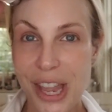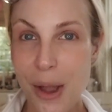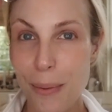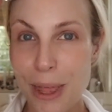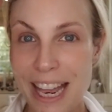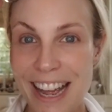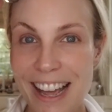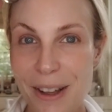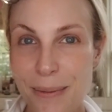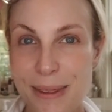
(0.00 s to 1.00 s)
Hope that
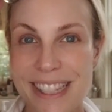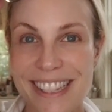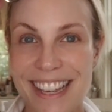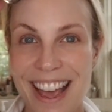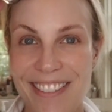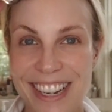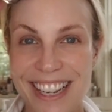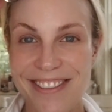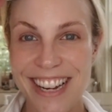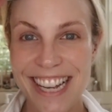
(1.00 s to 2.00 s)
helps. Have a
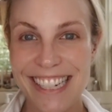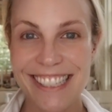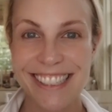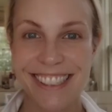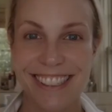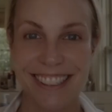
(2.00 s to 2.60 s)
good one.